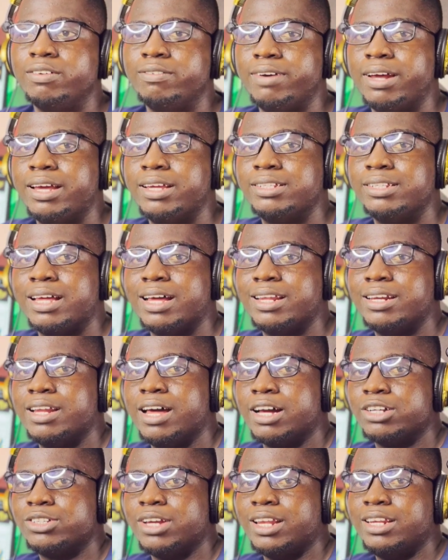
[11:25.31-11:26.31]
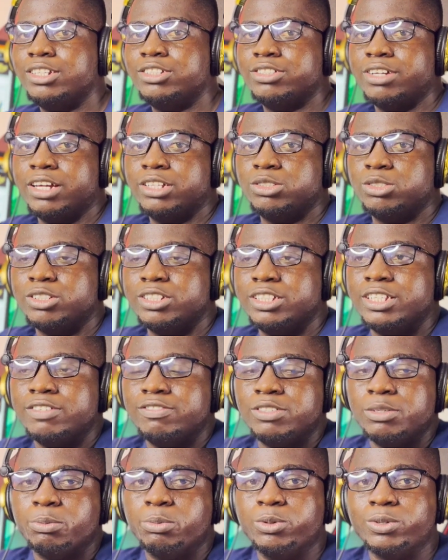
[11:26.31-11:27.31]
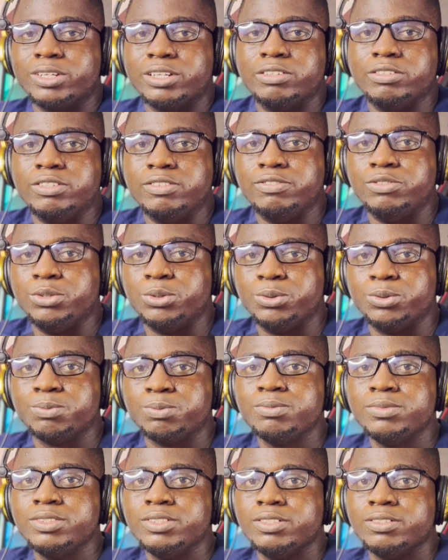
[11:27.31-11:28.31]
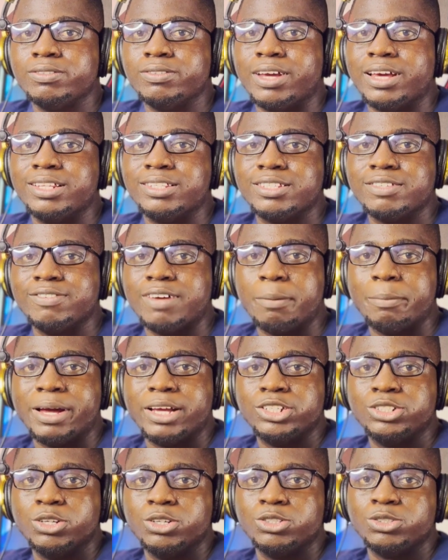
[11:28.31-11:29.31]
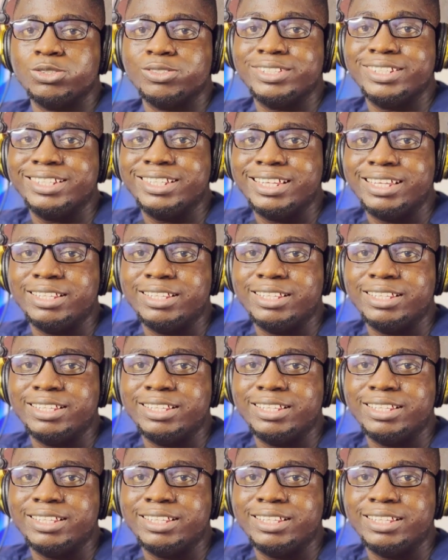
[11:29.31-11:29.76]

right, and actually trying to give the book a review, right? If Amazon should